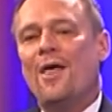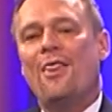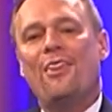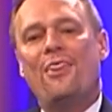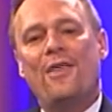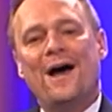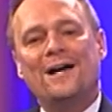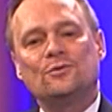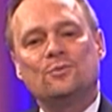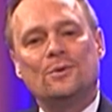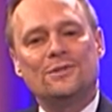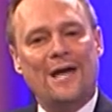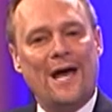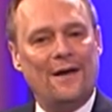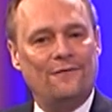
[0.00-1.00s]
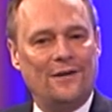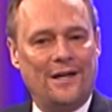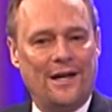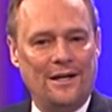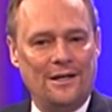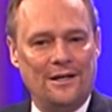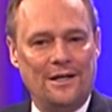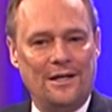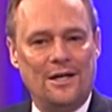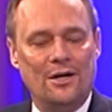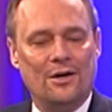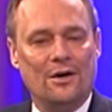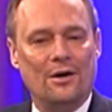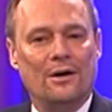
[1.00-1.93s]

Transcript: That's what's advocating here.